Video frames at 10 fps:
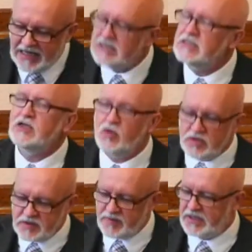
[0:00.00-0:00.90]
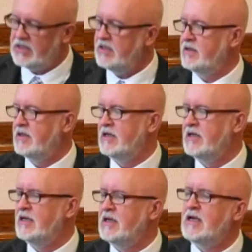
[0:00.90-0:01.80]
as it ought to be.
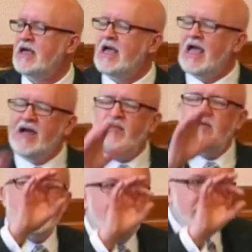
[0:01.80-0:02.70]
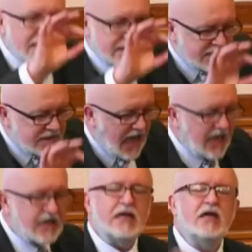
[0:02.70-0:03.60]
Everything is
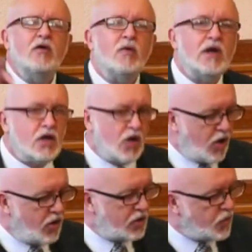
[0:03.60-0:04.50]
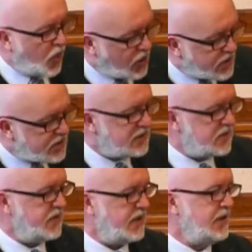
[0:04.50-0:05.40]
exactly where God wants it to
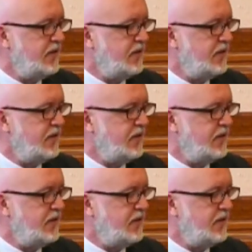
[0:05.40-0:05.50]
be.